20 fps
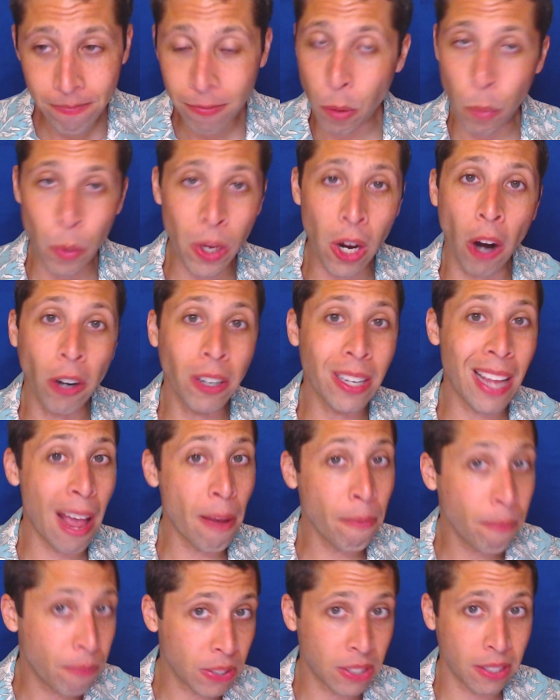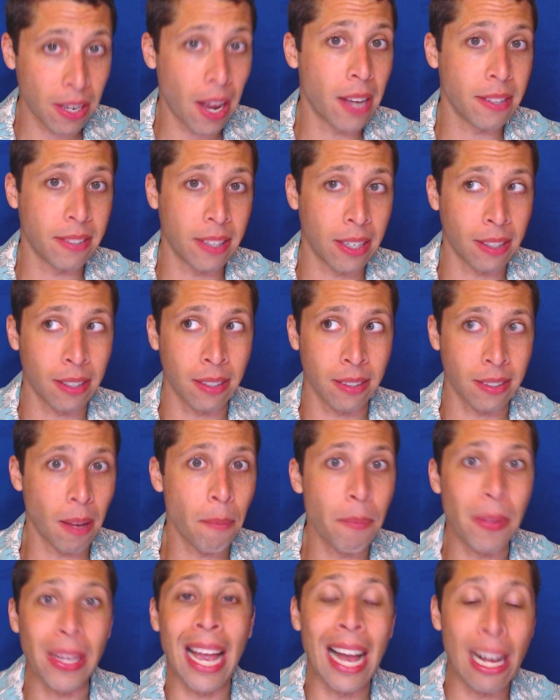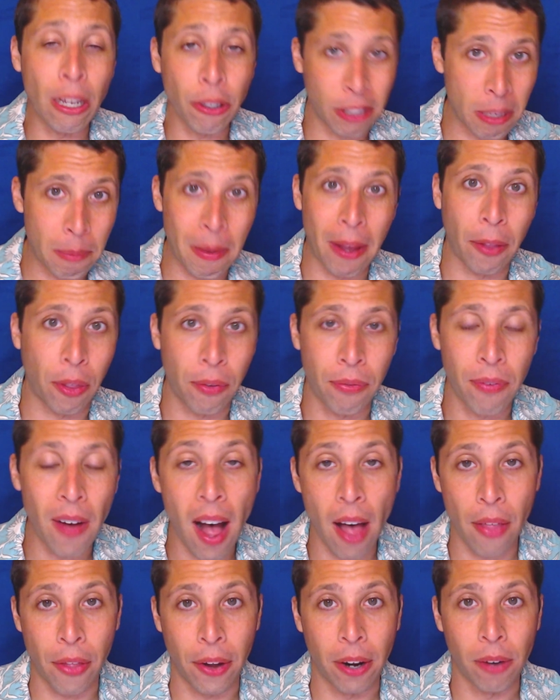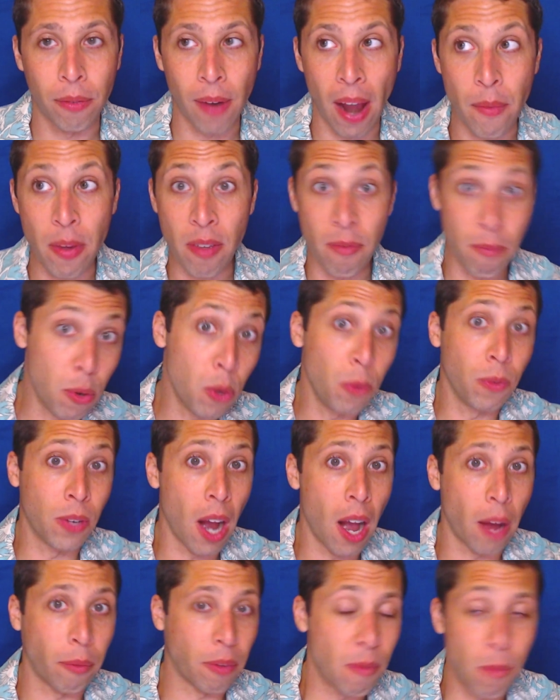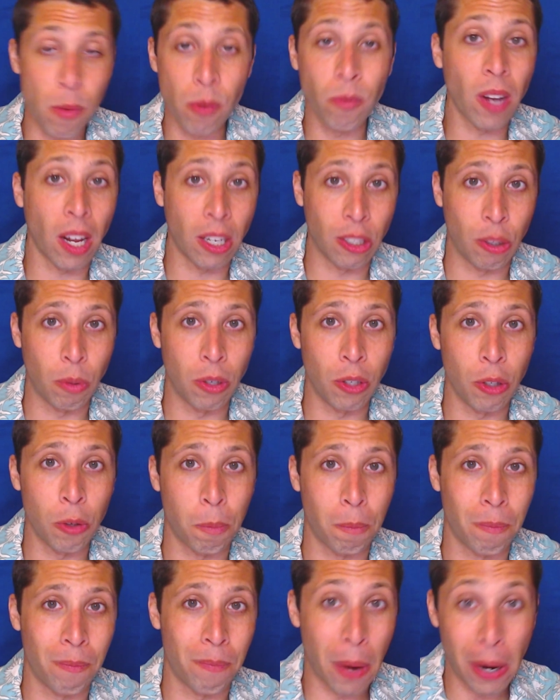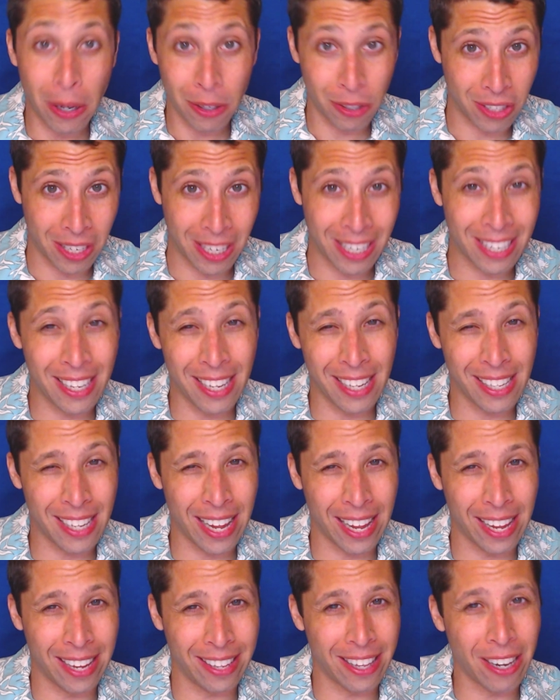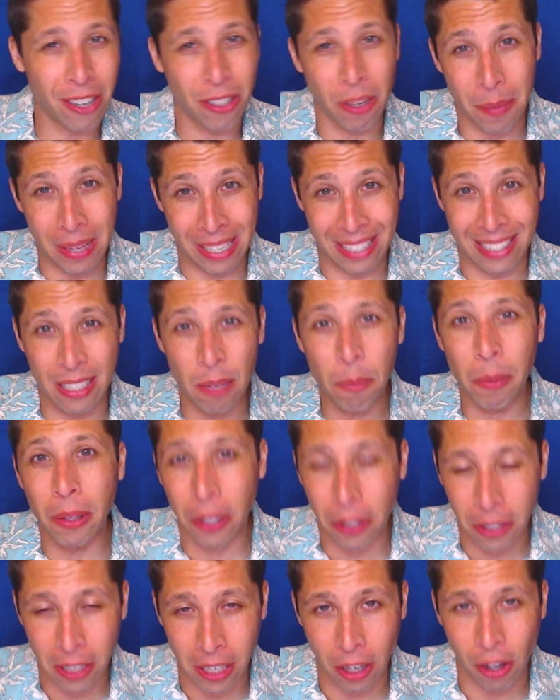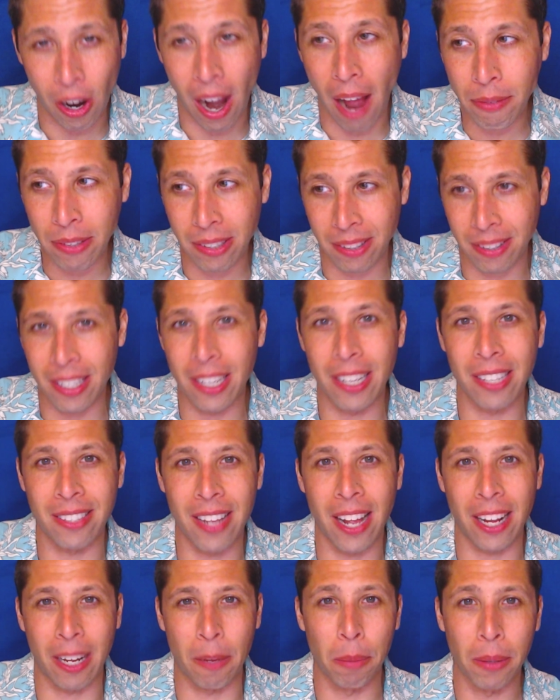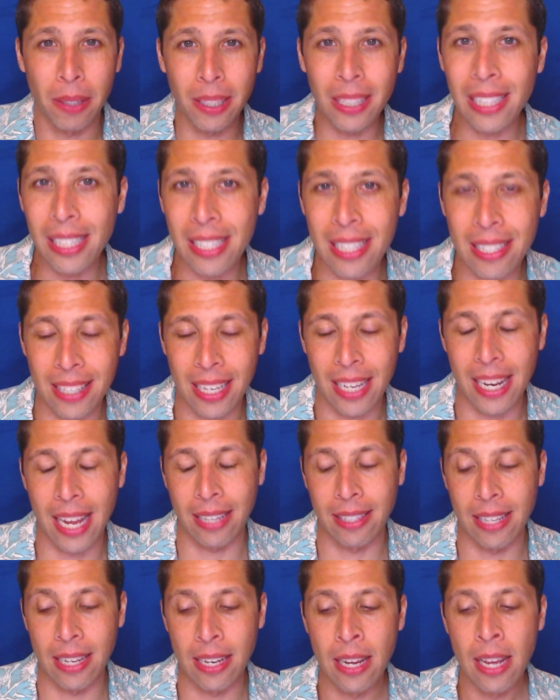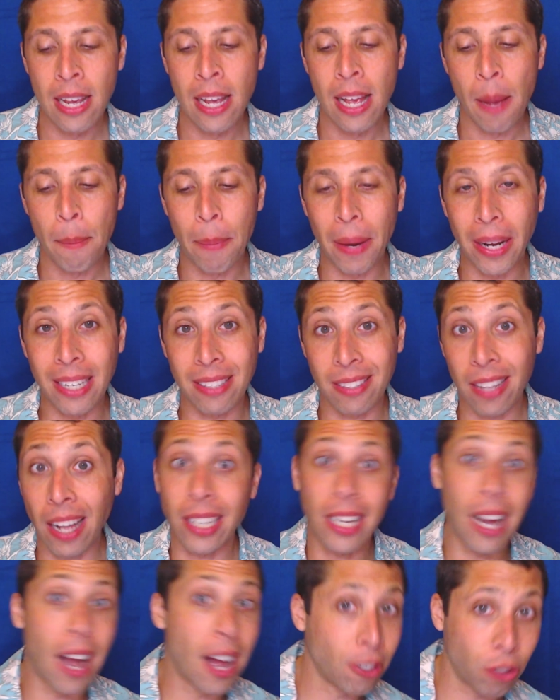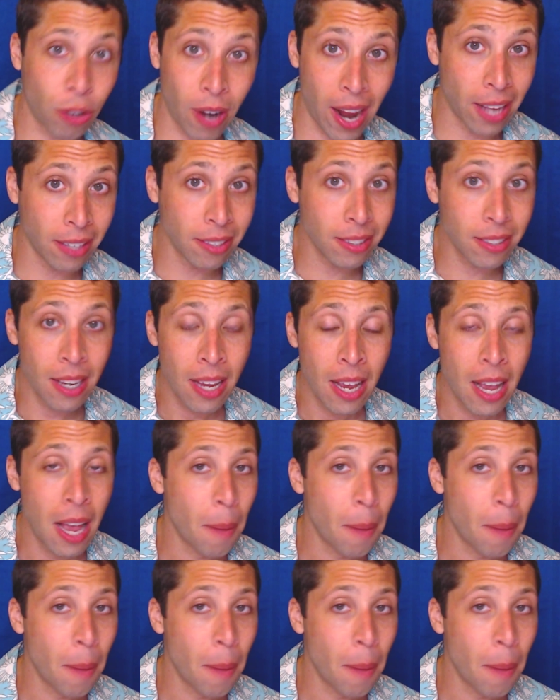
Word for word: We aren't emphasizing something else about the father, right? We've moved on. We've moved on to a new person. It, it, it, there's something similar here. Obviously, it's not completely disconnected, but it's not a contrast.